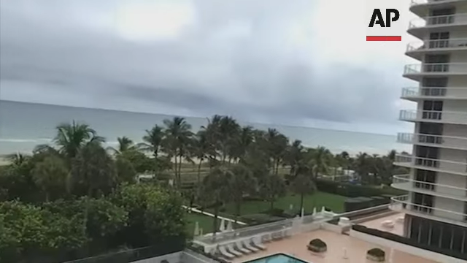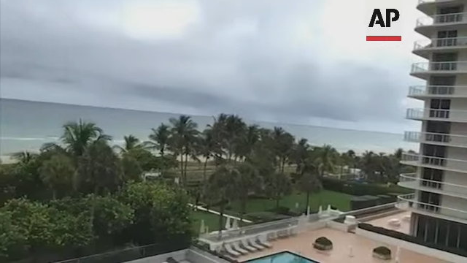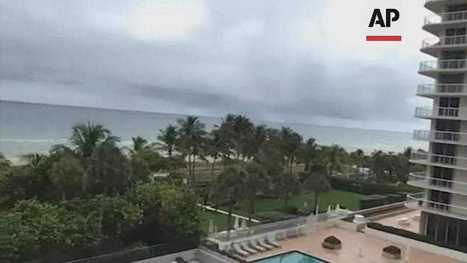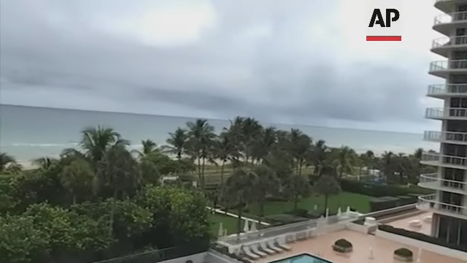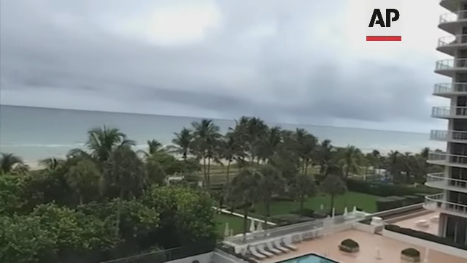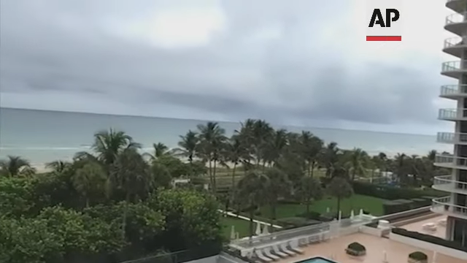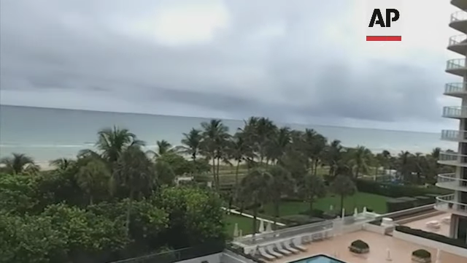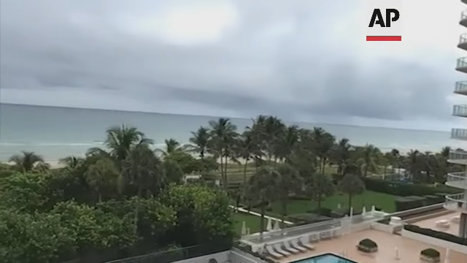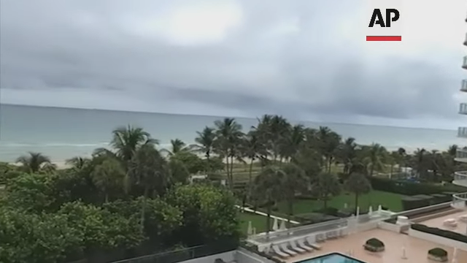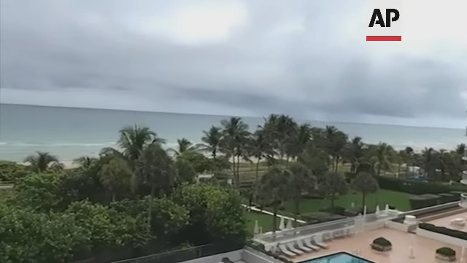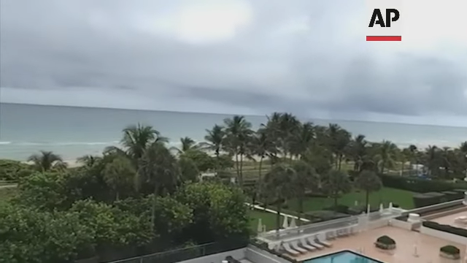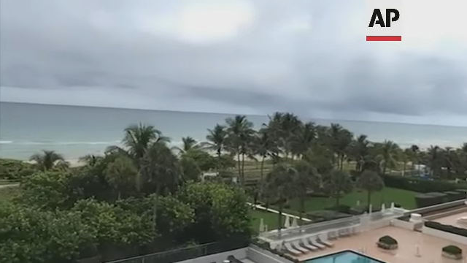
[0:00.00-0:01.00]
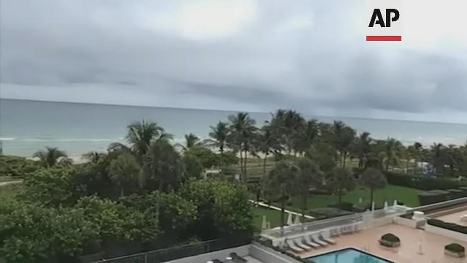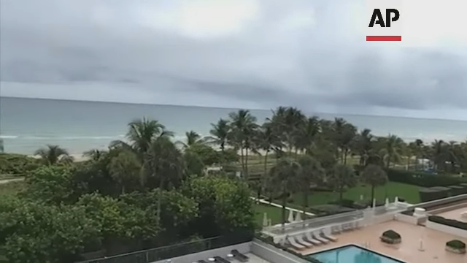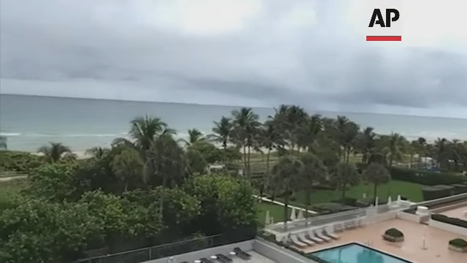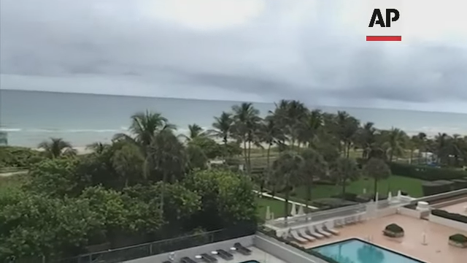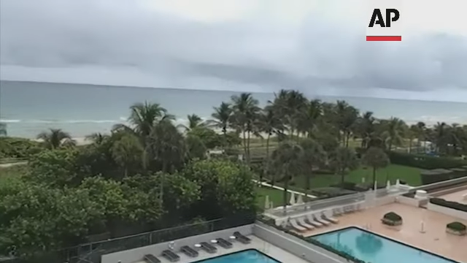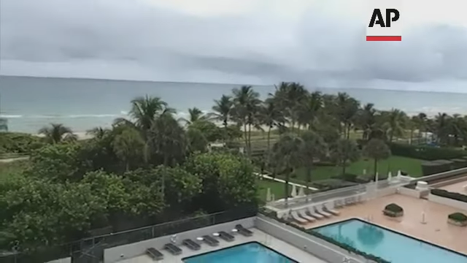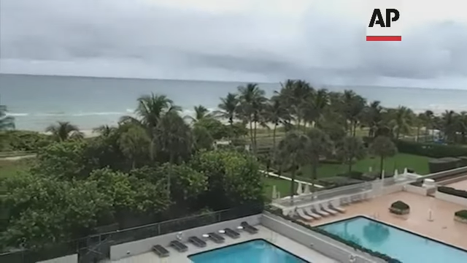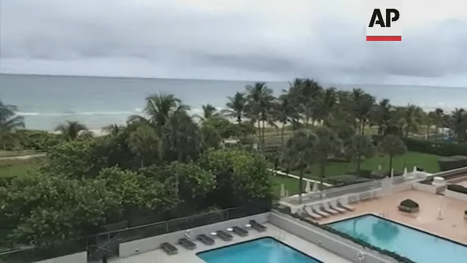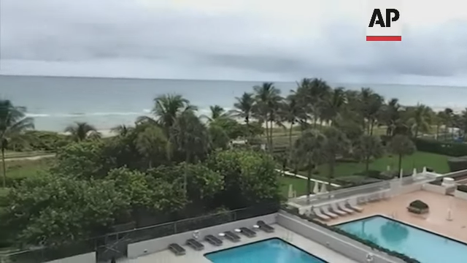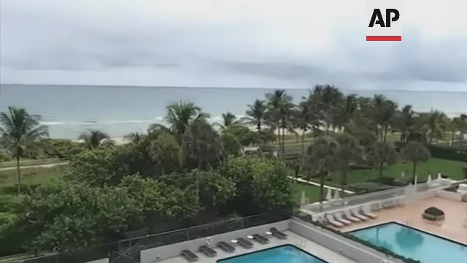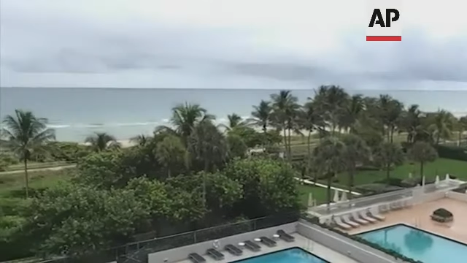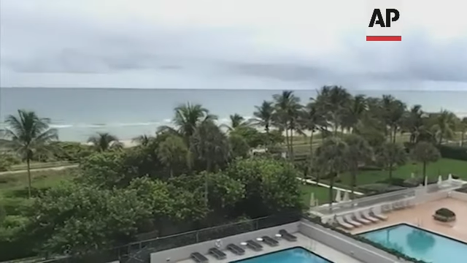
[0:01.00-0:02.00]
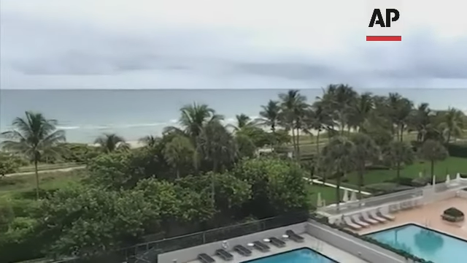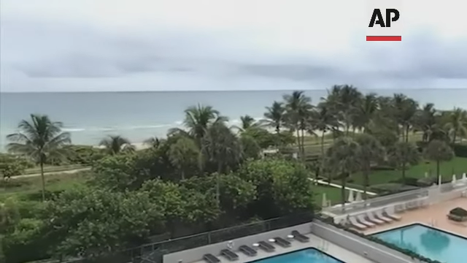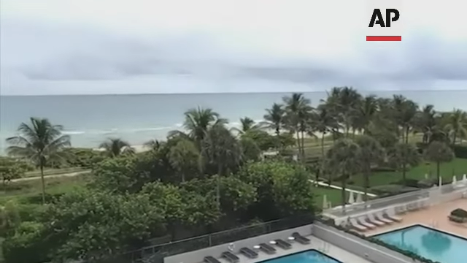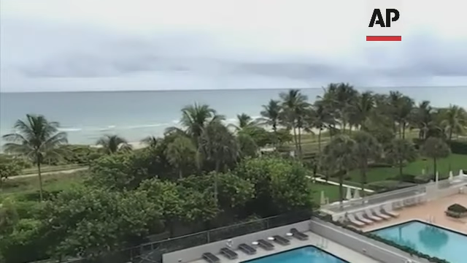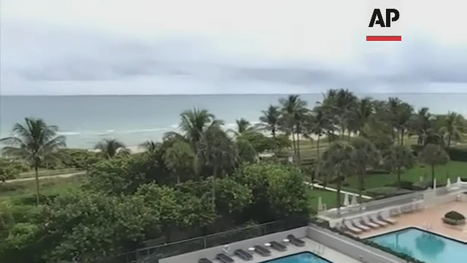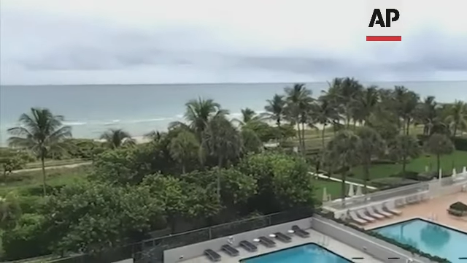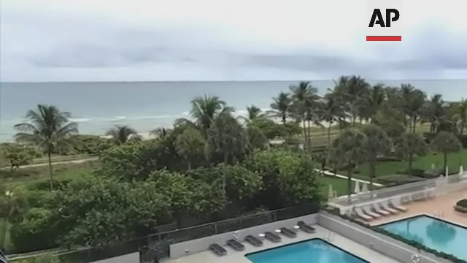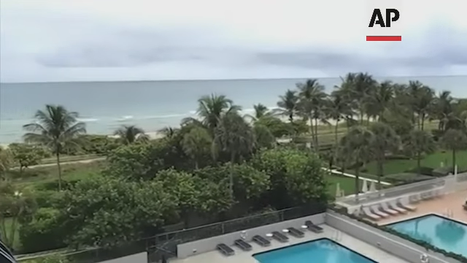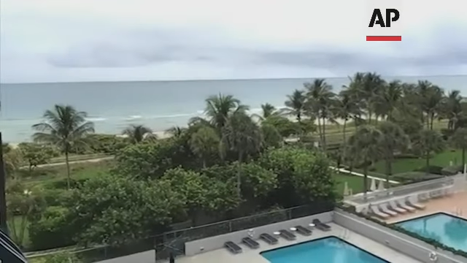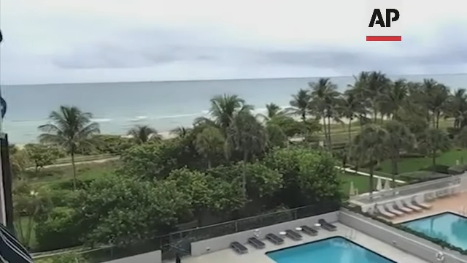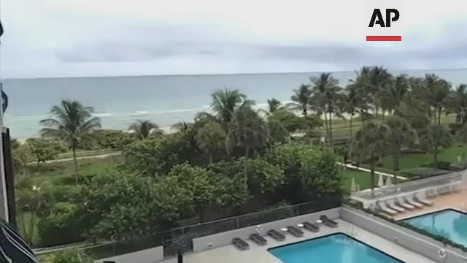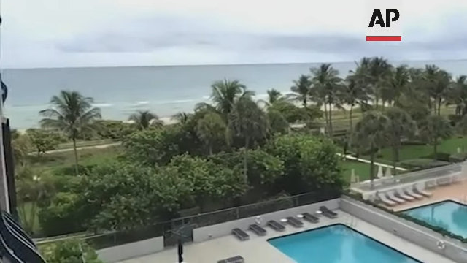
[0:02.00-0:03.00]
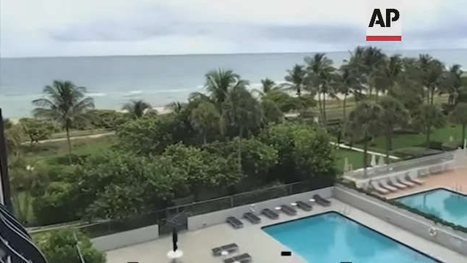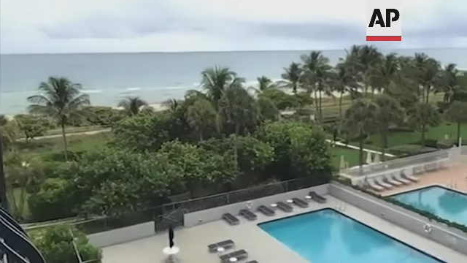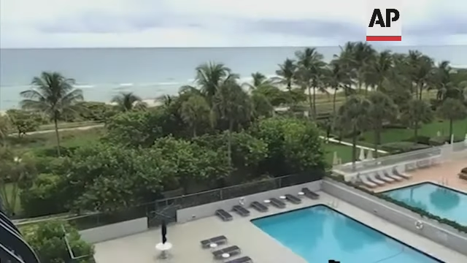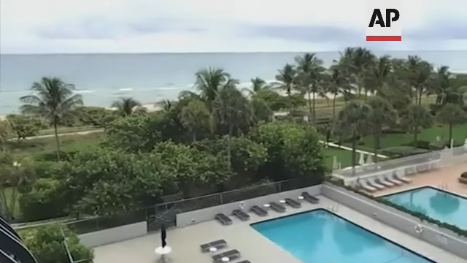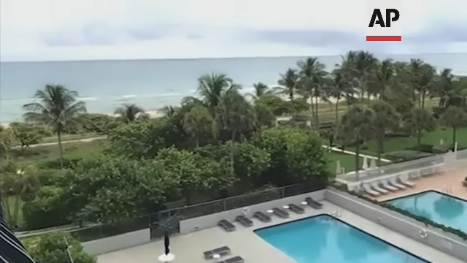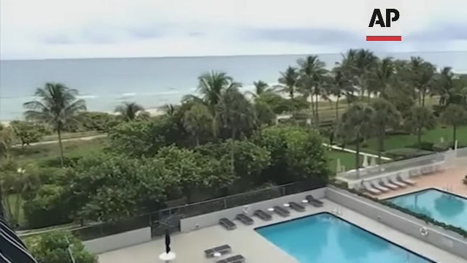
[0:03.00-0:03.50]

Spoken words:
(no speaker visible)